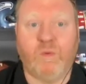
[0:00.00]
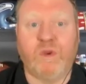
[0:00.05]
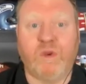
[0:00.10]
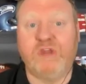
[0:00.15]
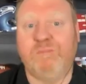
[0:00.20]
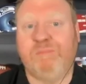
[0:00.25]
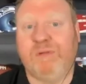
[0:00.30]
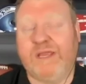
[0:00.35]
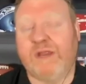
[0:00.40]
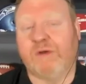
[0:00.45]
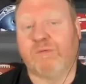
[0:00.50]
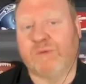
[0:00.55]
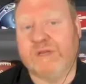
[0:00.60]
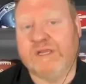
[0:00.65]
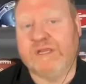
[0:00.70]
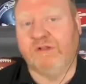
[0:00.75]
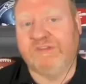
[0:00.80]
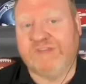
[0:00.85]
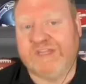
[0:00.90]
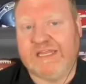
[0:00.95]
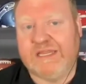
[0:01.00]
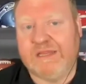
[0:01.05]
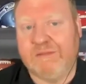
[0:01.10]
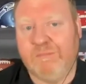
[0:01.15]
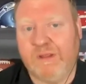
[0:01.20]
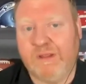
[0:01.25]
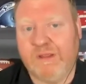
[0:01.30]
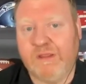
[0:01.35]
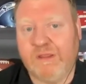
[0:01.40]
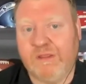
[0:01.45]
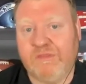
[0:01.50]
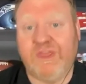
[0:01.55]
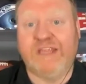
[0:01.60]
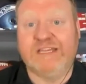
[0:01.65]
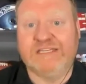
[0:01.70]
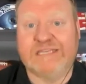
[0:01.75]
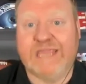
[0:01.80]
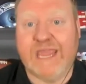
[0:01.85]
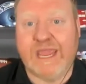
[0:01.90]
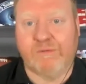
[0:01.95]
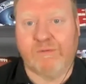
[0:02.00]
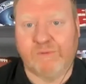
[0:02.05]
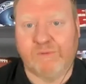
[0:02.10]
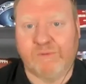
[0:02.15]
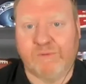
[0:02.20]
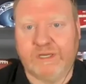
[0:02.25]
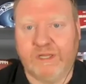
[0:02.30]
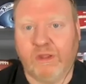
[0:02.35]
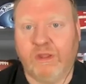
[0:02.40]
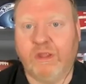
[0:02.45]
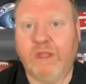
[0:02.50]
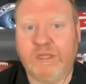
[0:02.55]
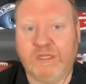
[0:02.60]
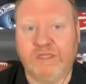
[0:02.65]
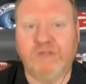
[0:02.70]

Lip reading: When you play a real team, things get real.